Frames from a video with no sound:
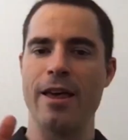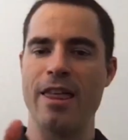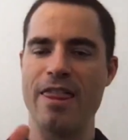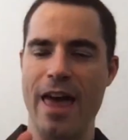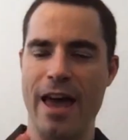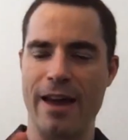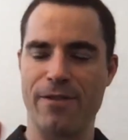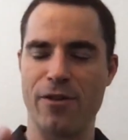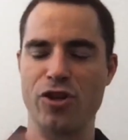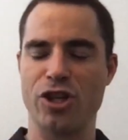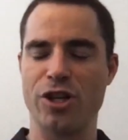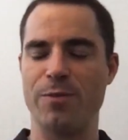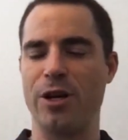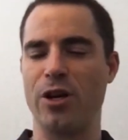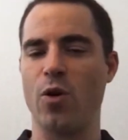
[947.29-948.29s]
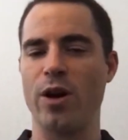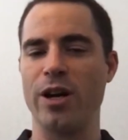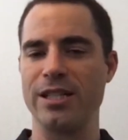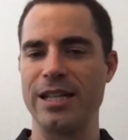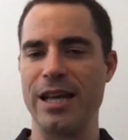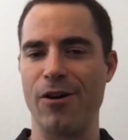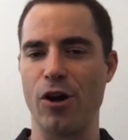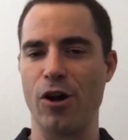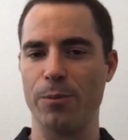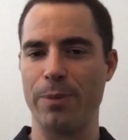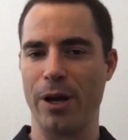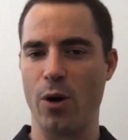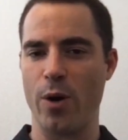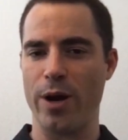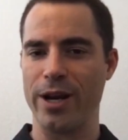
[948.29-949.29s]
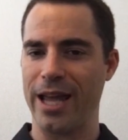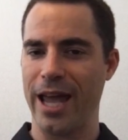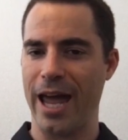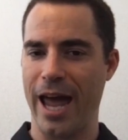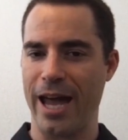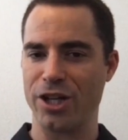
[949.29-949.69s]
That version of Bitcoin is now called Bitcoin Cash.